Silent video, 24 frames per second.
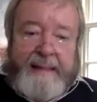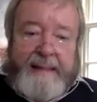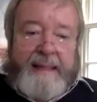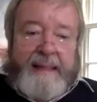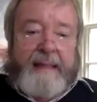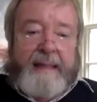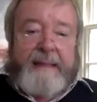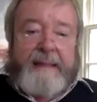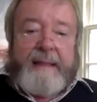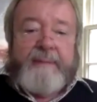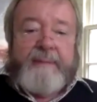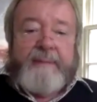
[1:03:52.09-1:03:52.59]

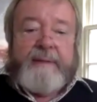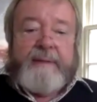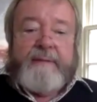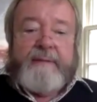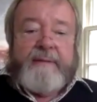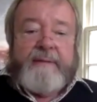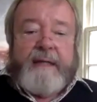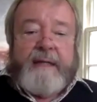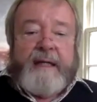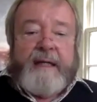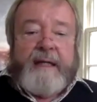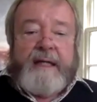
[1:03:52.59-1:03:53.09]
And nobody
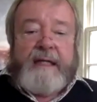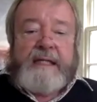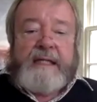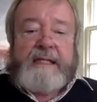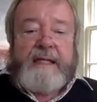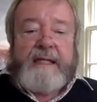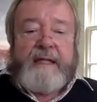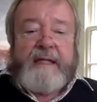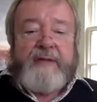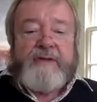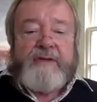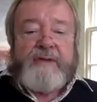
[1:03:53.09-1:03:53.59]
really
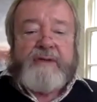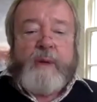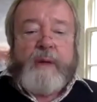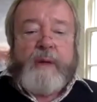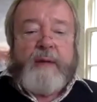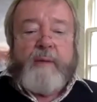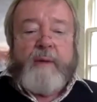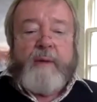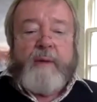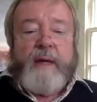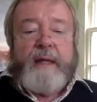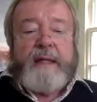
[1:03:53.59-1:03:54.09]
understands
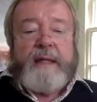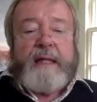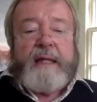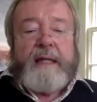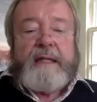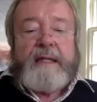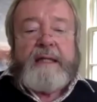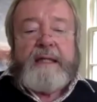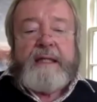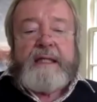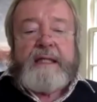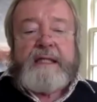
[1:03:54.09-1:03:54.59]
quite why that
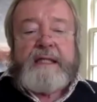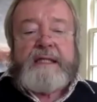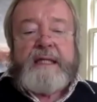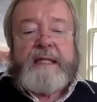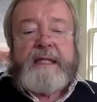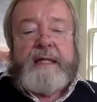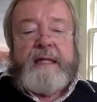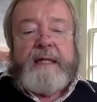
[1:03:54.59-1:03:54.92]
is.